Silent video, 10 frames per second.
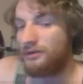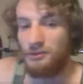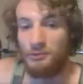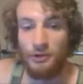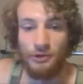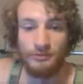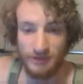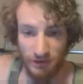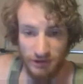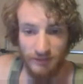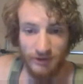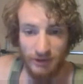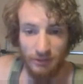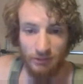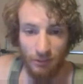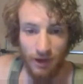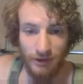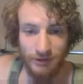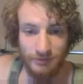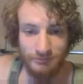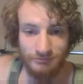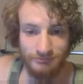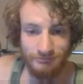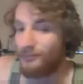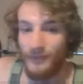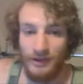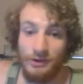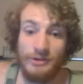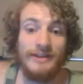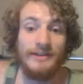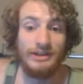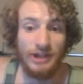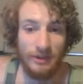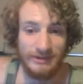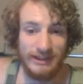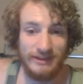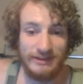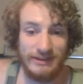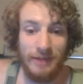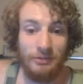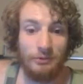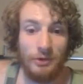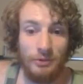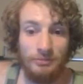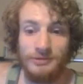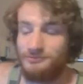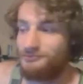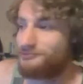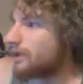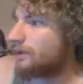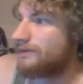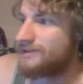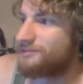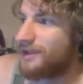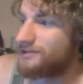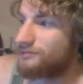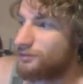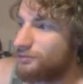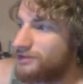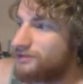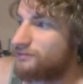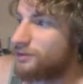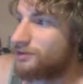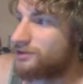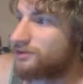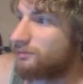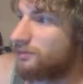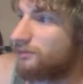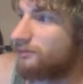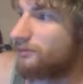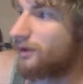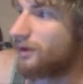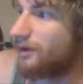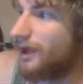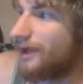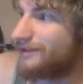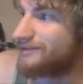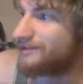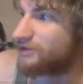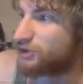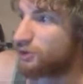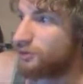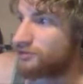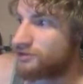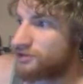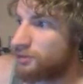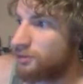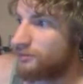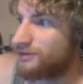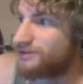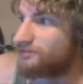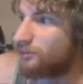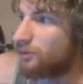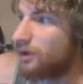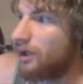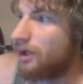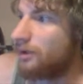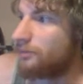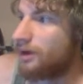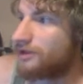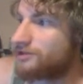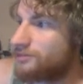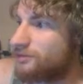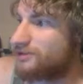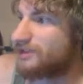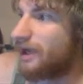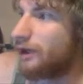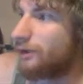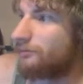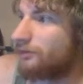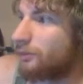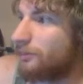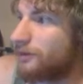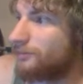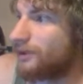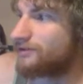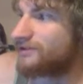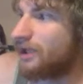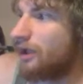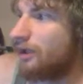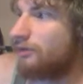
The room starts filling with water. You get the gems and escape the room. This massive room is furnished with hides and skulls, trophies of more prosperous time for the bugbears.